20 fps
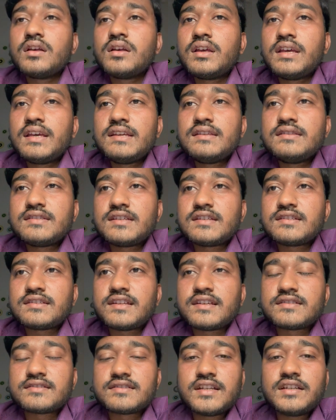In chest
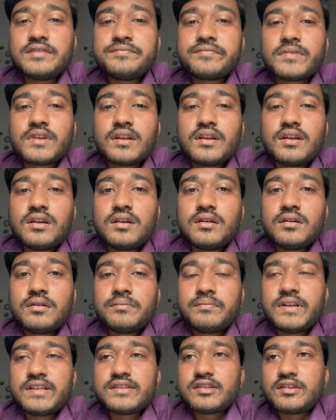X-ray,
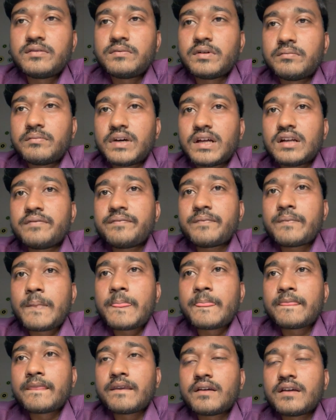please remember,
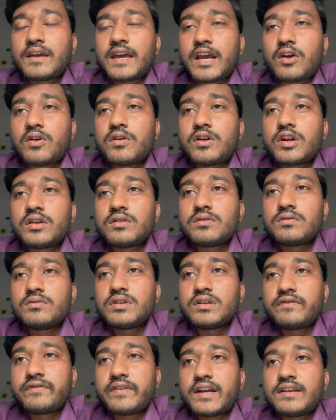according to
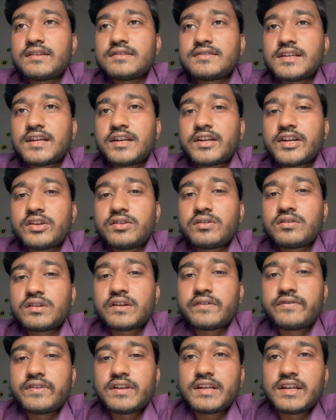differential
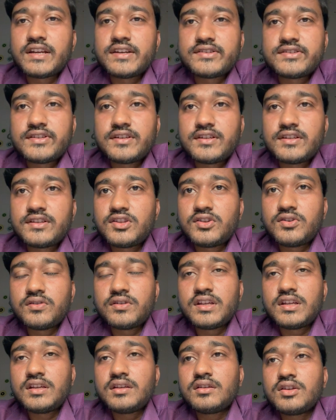radiographic density
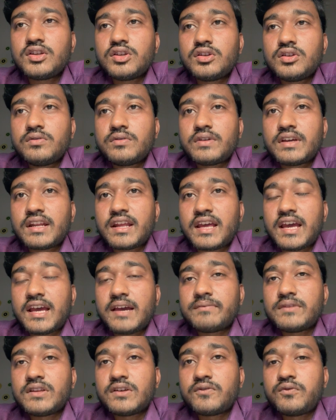theory, you can
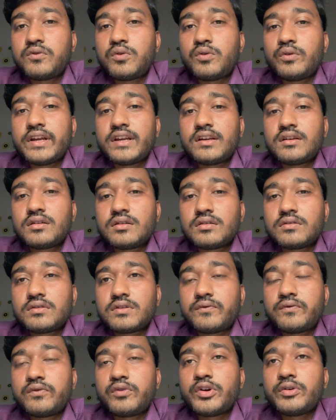have the fluid
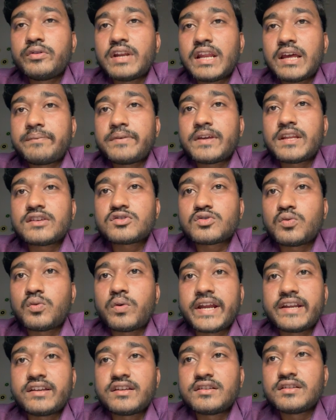will appear as
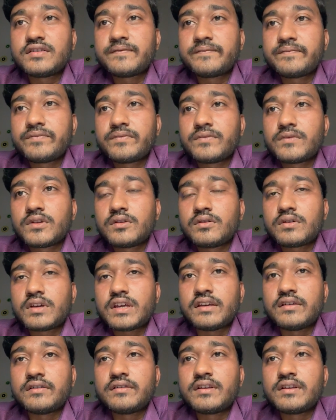white. Okay.